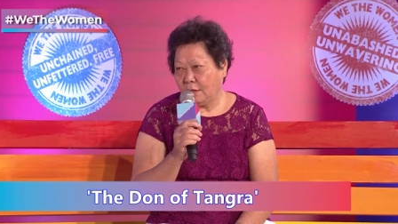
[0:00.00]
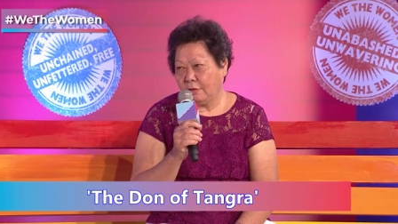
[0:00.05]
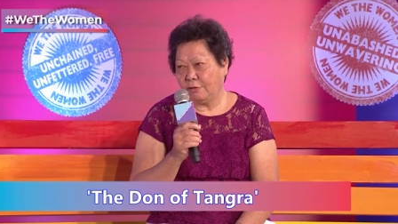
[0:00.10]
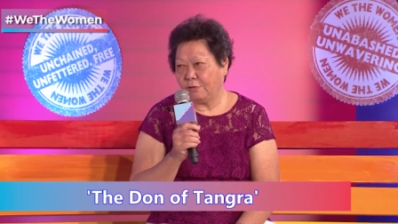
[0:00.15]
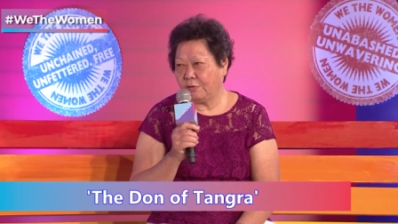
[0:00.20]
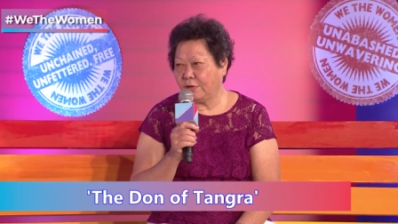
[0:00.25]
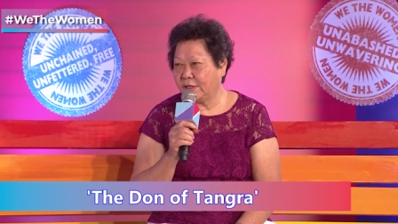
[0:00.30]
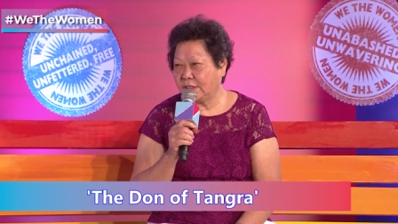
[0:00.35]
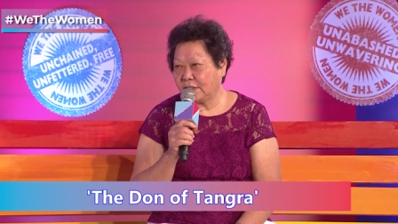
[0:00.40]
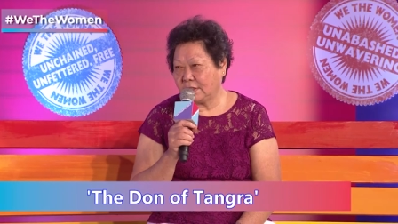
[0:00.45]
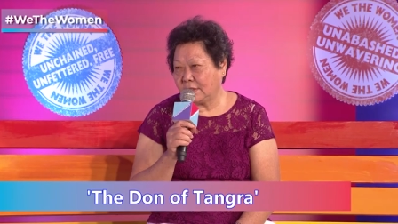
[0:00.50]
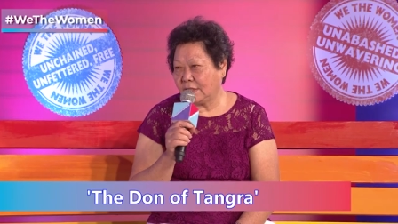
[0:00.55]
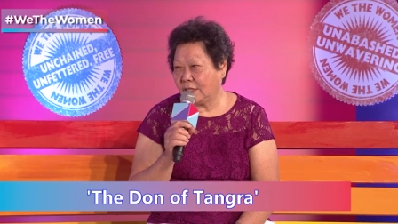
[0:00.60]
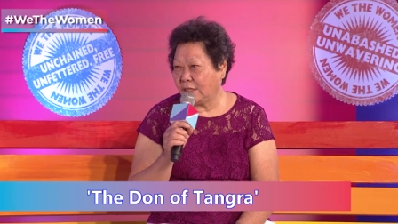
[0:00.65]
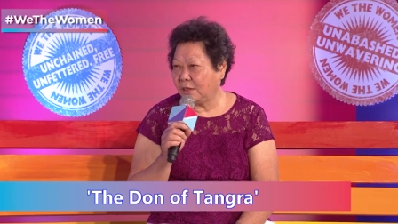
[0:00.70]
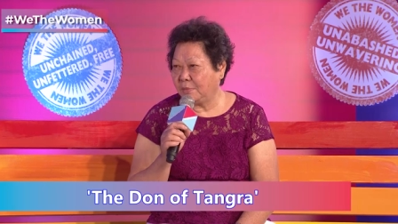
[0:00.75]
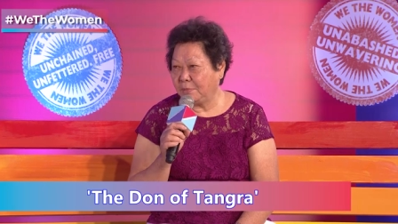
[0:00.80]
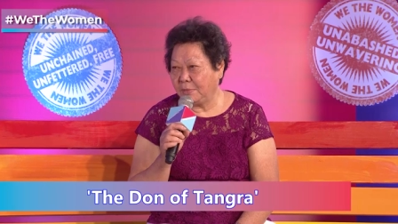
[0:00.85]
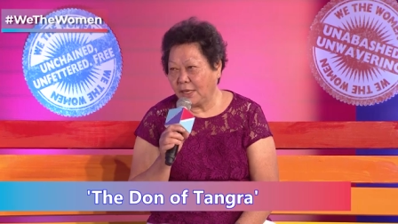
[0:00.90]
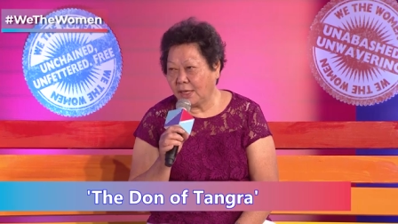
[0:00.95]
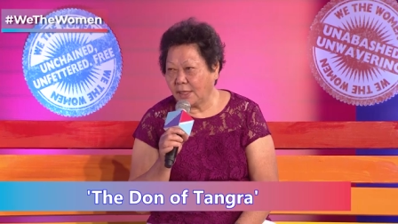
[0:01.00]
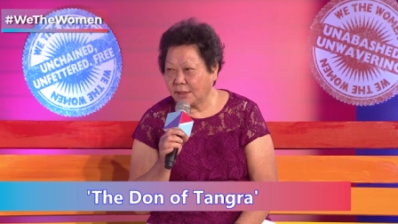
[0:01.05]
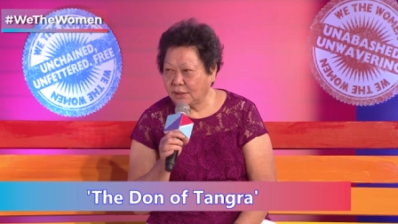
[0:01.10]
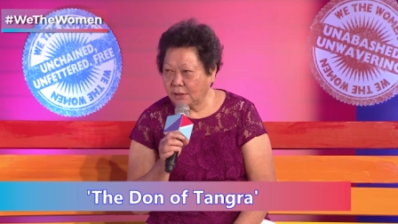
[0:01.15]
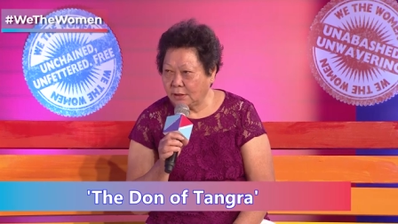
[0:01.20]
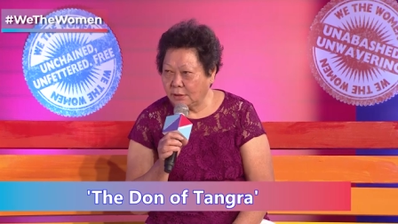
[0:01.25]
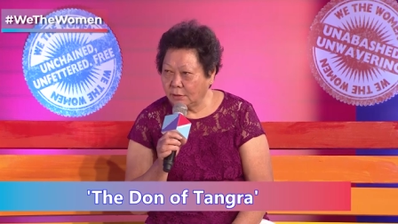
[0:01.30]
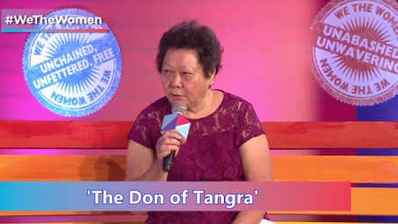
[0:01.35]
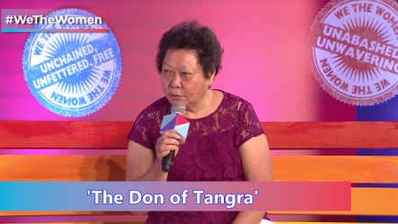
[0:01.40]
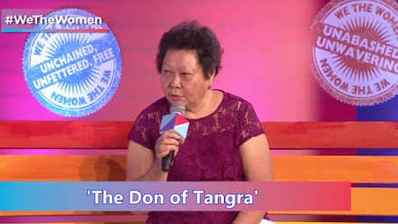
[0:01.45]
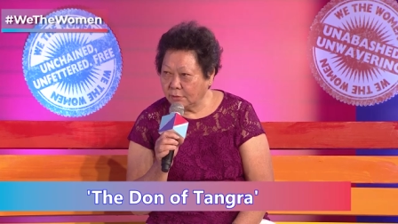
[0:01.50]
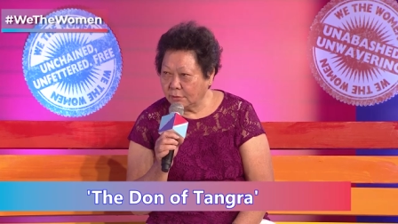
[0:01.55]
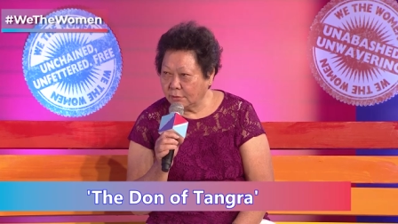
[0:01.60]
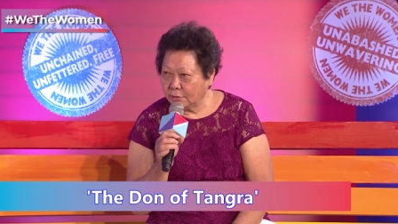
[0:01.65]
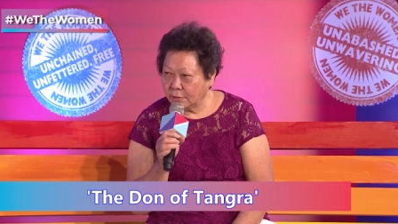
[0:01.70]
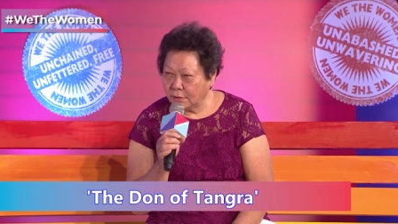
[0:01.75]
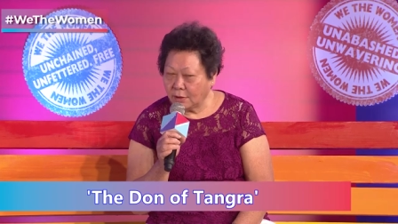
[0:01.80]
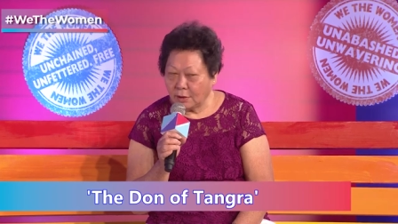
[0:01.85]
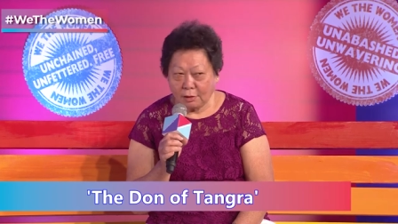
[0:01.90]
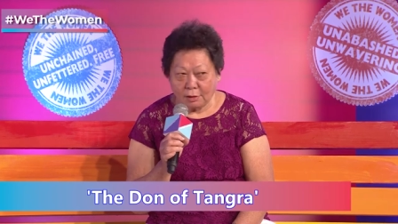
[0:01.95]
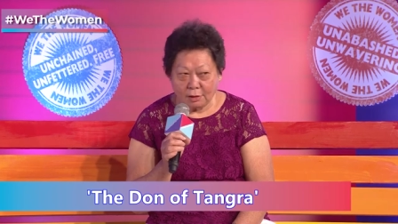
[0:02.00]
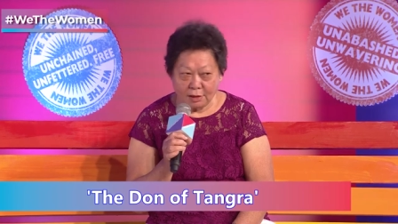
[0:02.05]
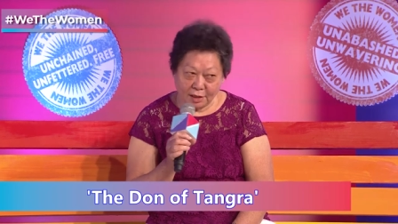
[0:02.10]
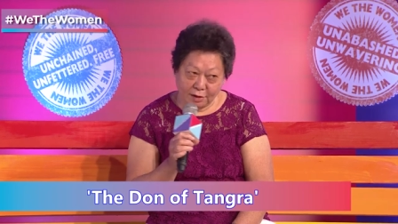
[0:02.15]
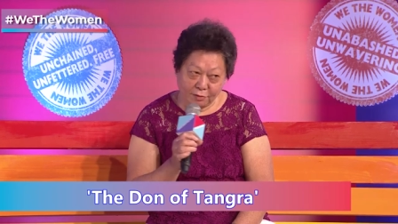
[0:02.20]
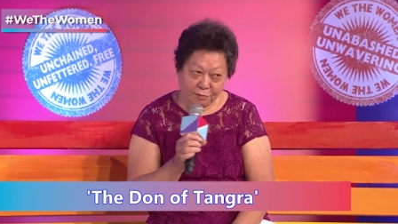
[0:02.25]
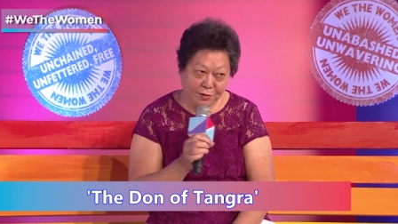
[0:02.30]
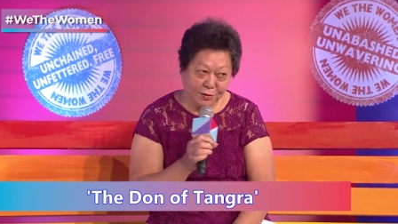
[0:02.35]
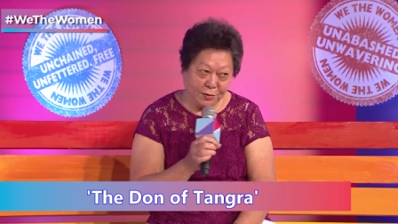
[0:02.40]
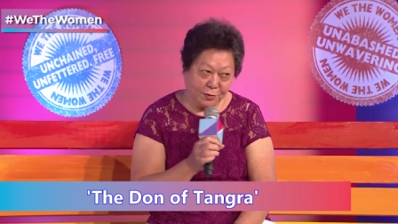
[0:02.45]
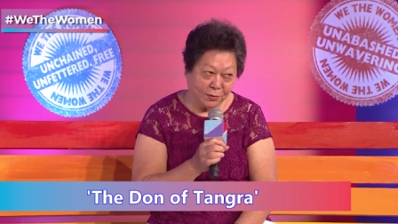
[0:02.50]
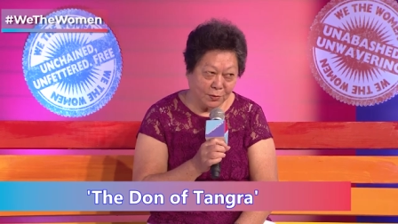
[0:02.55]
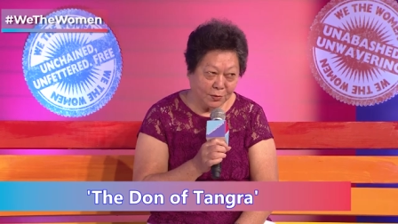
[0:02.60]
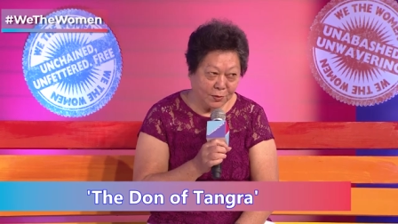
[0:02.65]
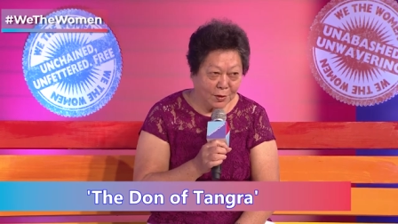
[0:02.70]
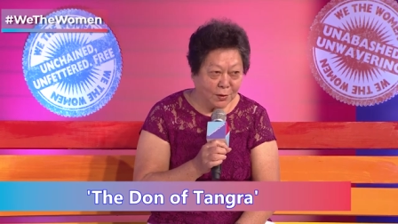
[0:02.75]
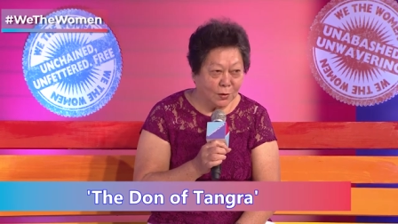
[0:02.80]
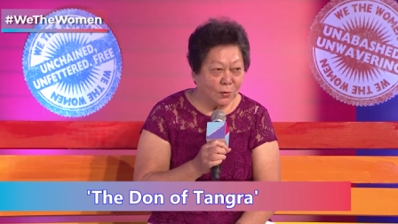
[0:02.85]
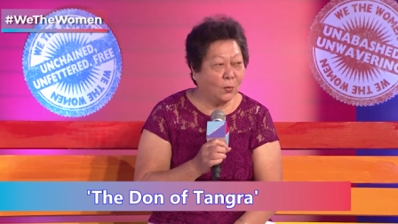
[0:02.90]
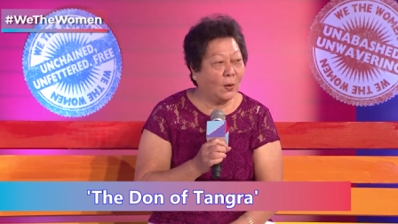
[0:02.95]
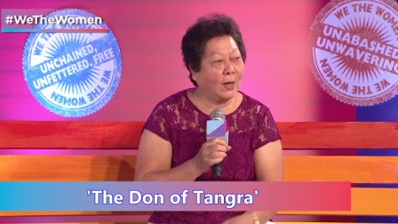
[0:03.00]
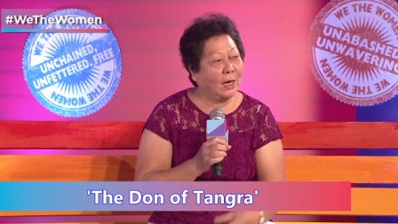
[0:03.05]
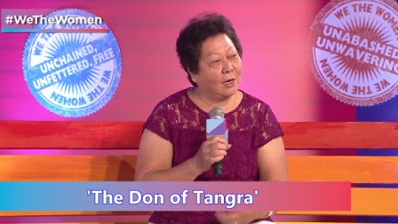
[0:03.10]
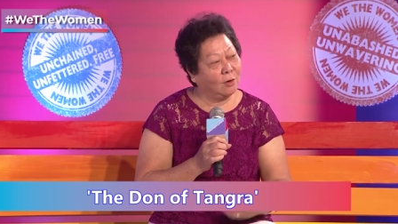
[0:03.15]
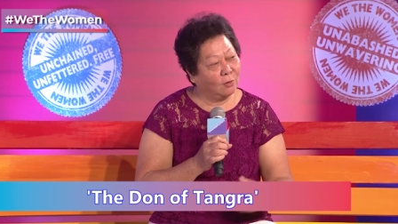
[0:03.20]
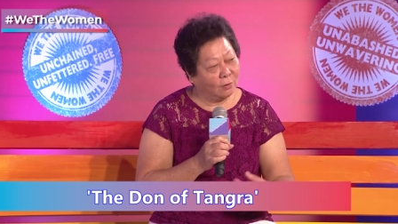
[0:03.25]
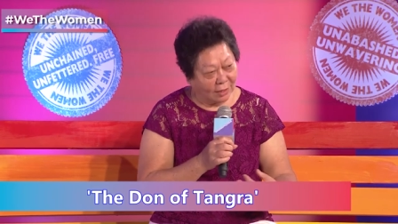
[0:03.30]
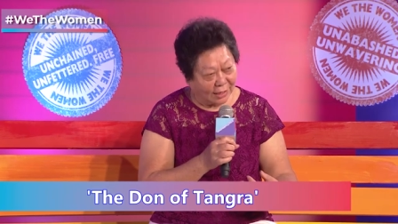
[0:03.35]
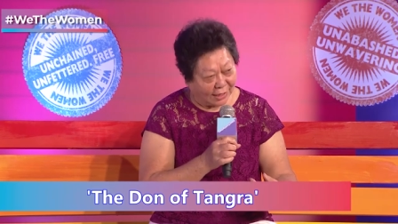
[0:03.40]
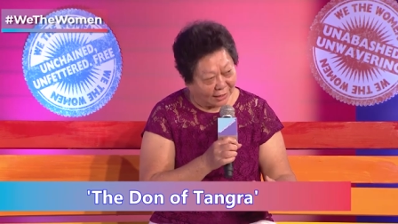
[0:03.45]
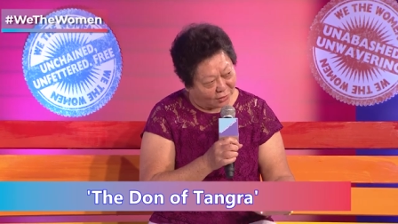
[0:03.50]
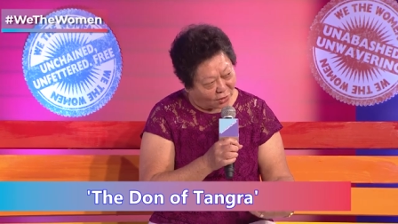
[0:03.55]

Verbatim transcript: First, let me ask you, all of you, do I look like